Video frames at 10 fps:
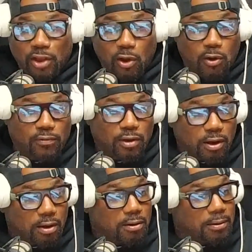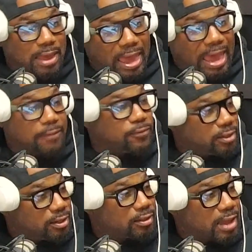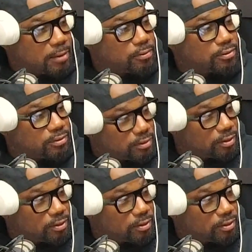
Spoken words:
overall athlete that was,